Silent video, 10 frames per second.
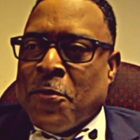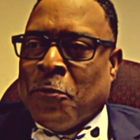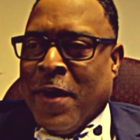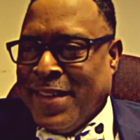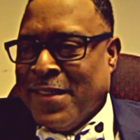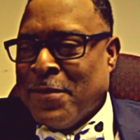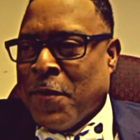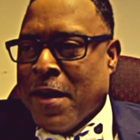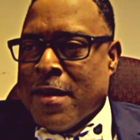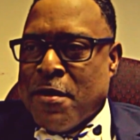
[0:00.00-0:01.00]
"What?
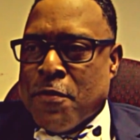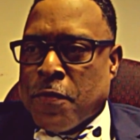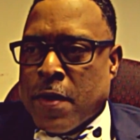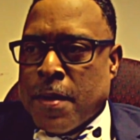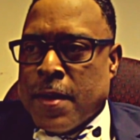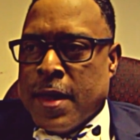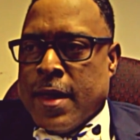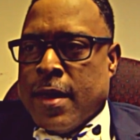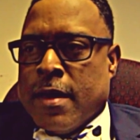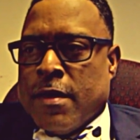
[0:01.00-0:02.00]
Where are you from?"
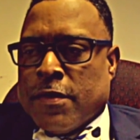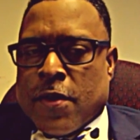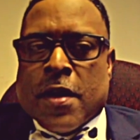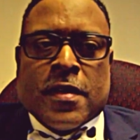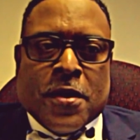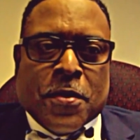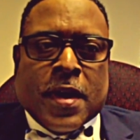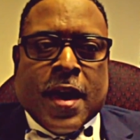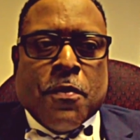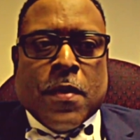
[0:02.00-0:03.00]
So I said,
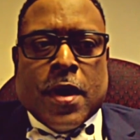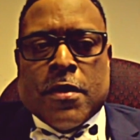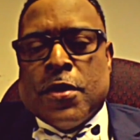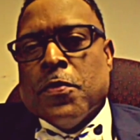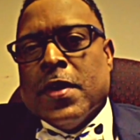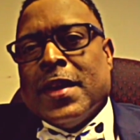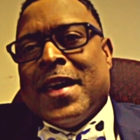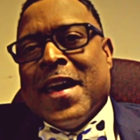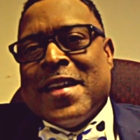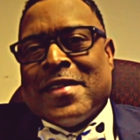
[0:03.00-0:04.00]
"Okay, well, you really
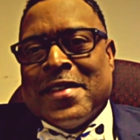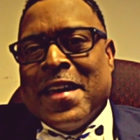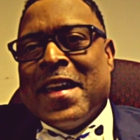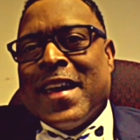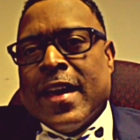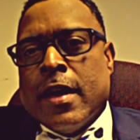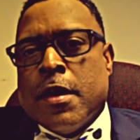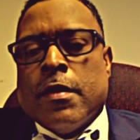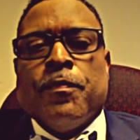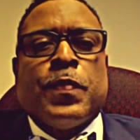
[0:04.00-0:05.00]
can't sing."
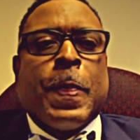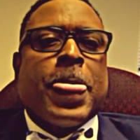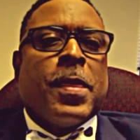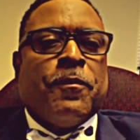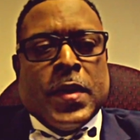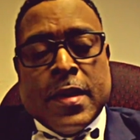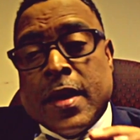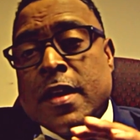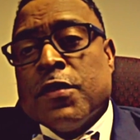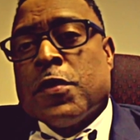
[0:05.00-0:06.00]

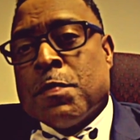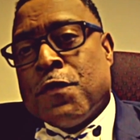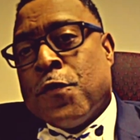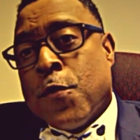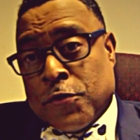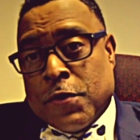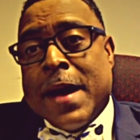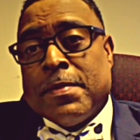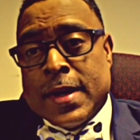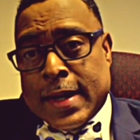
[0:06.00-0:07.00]
Now this was before
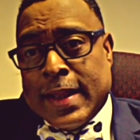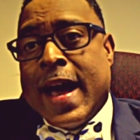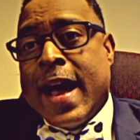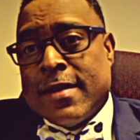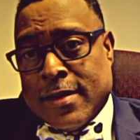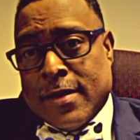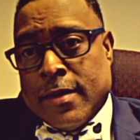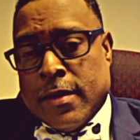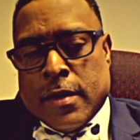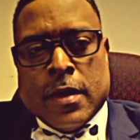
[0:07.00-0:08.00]
Trapped in the Closet.
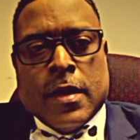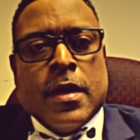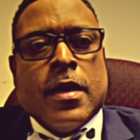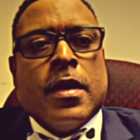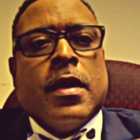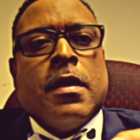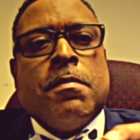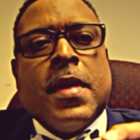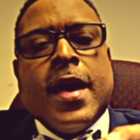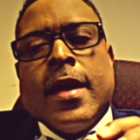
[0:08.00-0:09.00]

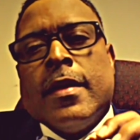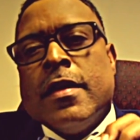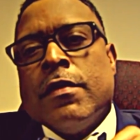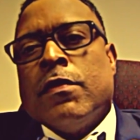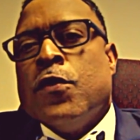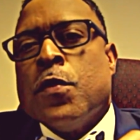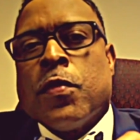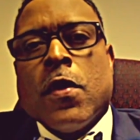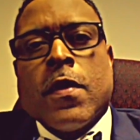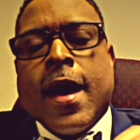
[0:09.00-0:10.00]
Man, this dude
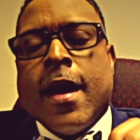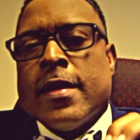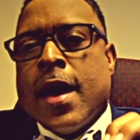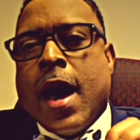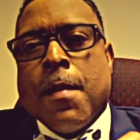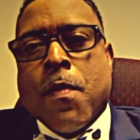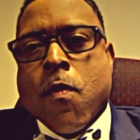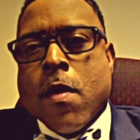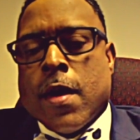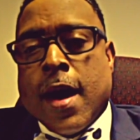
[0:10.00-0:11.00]
broke out in
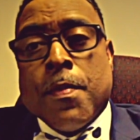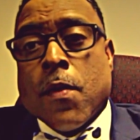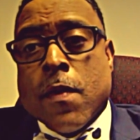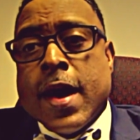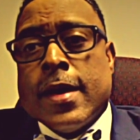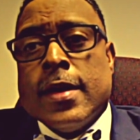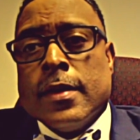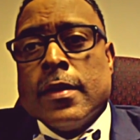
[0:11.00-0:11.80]
operetta,